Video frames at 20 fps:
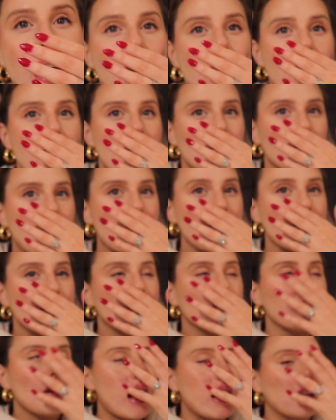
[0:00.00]
And
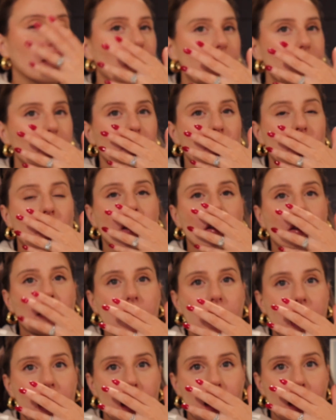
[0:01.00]
my lips aren't
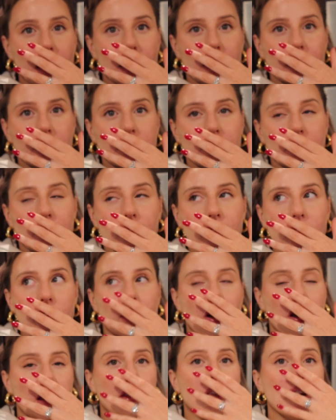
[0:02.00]
laying the
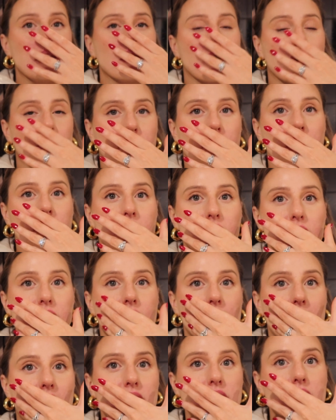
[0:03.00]
way that they normally would
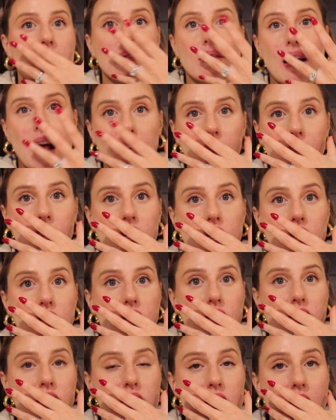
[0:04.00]
because my mouth
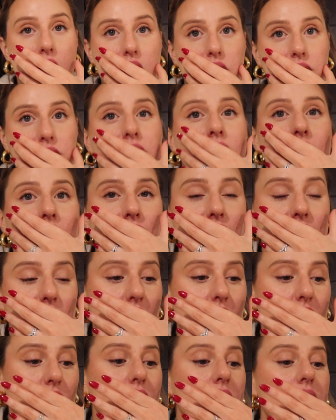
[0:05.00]
is numb.
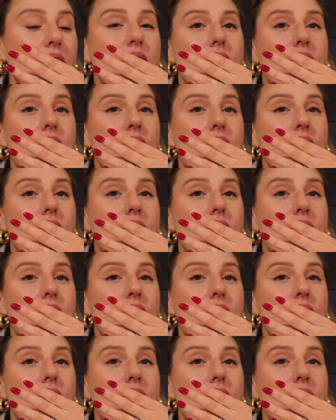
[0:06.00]
So